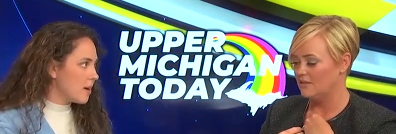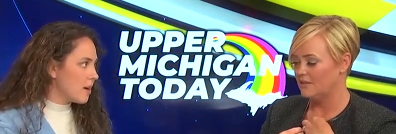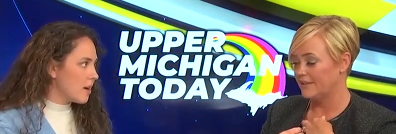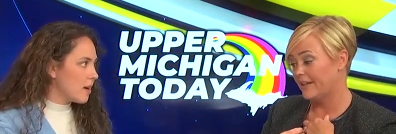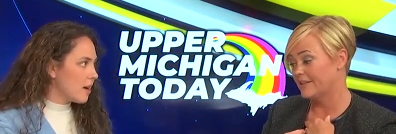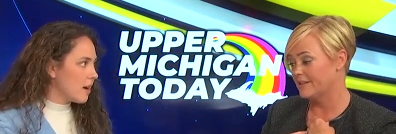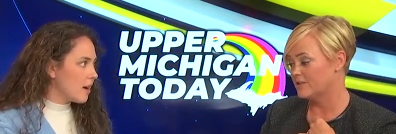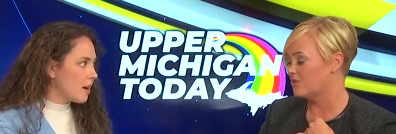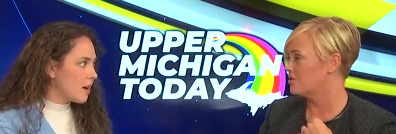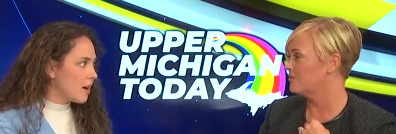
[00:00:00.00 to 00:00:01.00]
Speaker 1: Yeah,
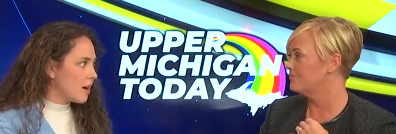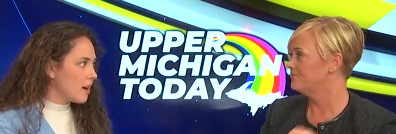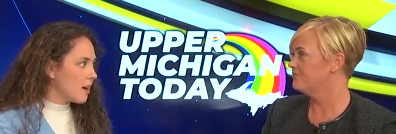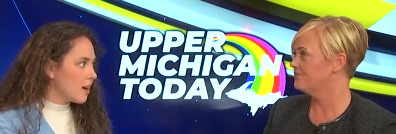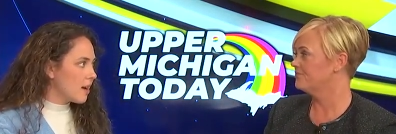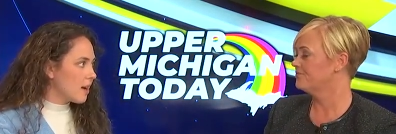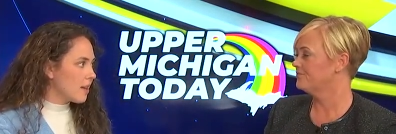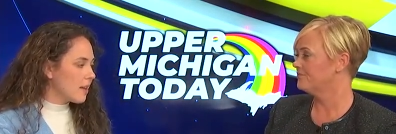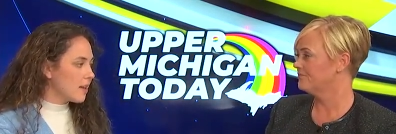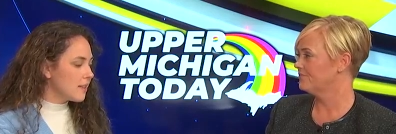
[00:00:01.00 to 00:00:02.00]
that's true.
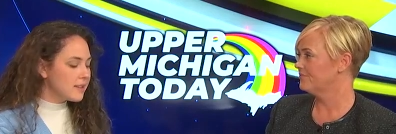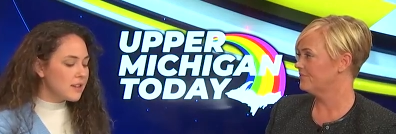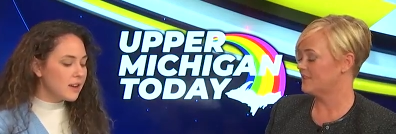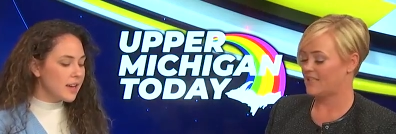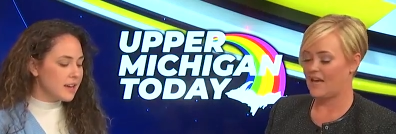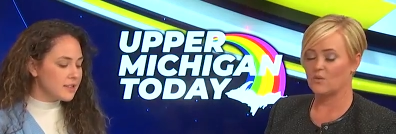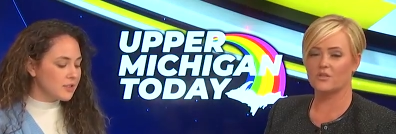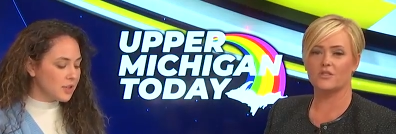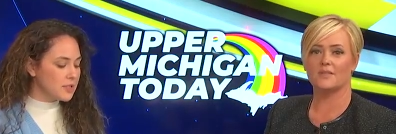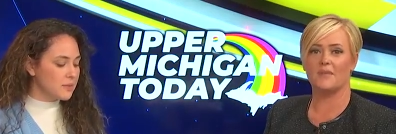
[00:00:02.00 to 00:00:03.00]
The song it's
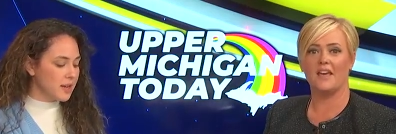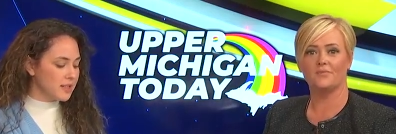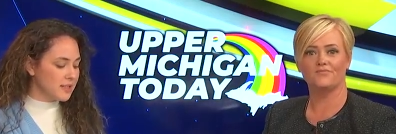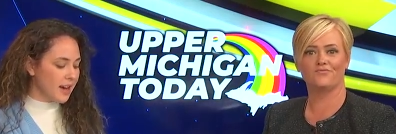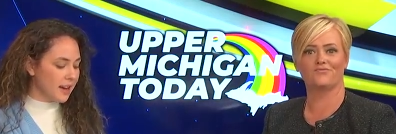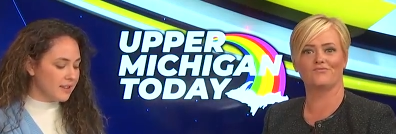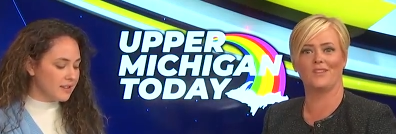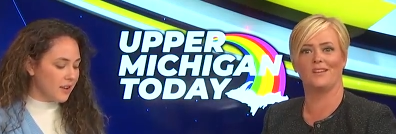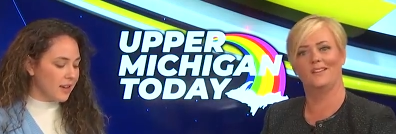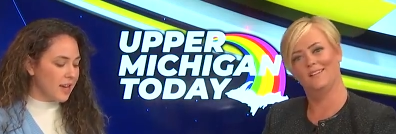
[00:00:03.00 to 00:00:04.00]
is Christmas. Yeah,
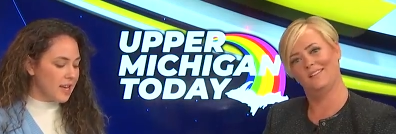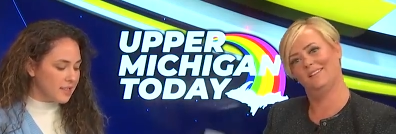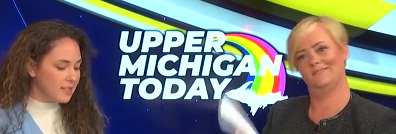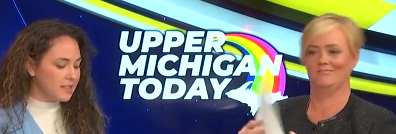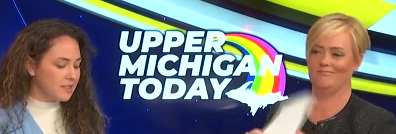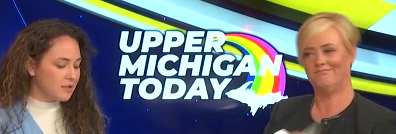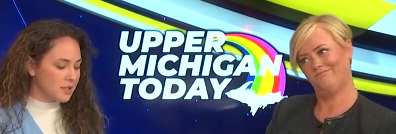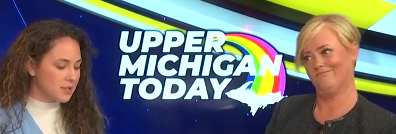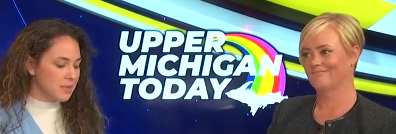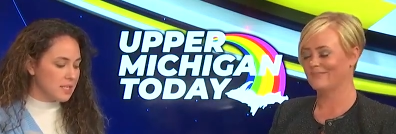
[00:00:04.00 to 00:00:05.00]
the song is
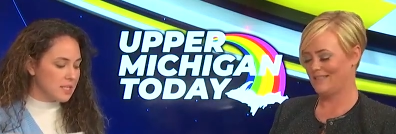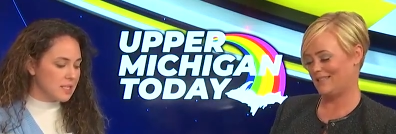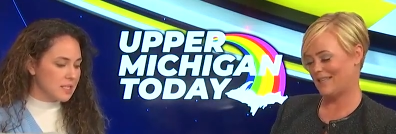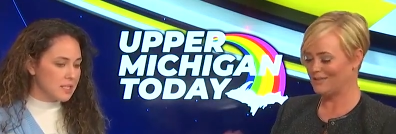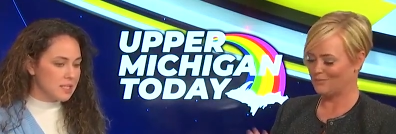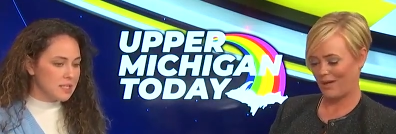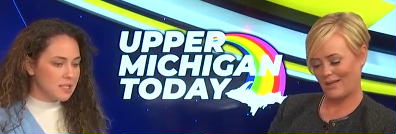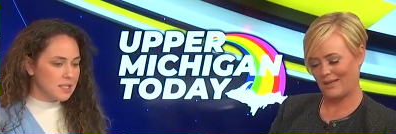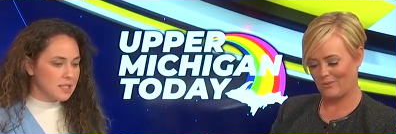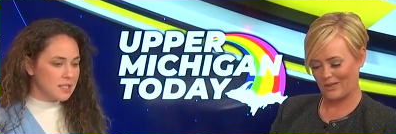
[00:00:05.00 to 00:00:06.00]
Christmas. I
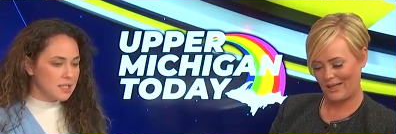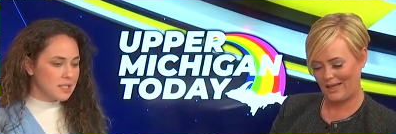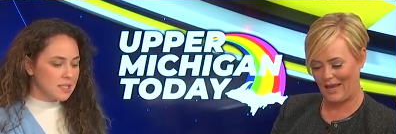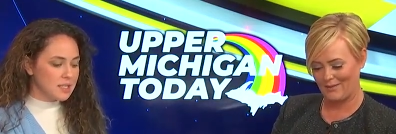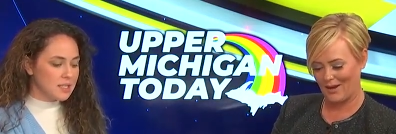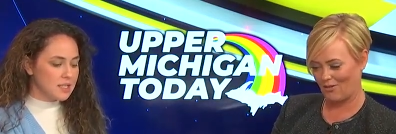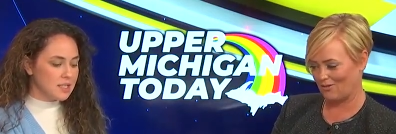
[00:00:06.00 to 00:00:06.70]
celebrated it when it came out.